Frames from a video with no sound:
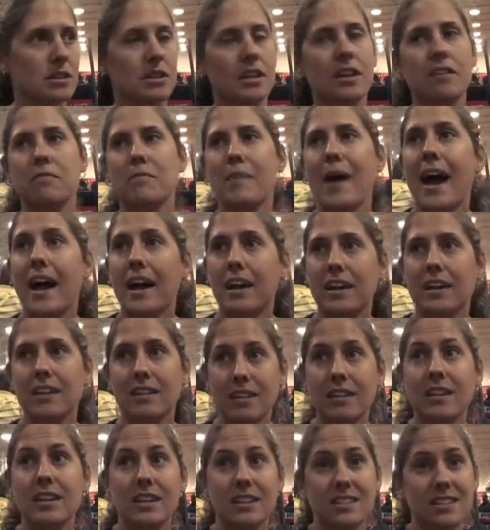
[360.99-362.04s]
to give back,
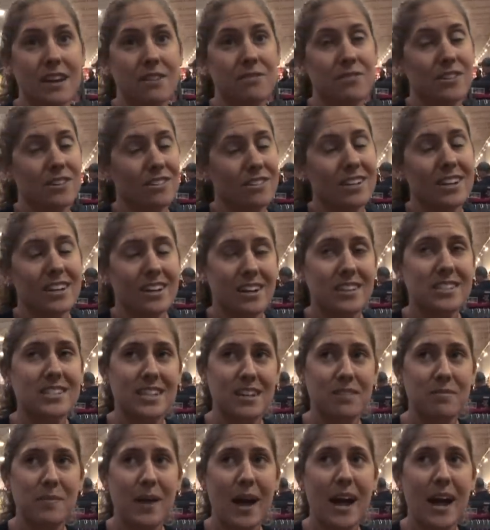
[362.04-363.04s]
and he definitely does give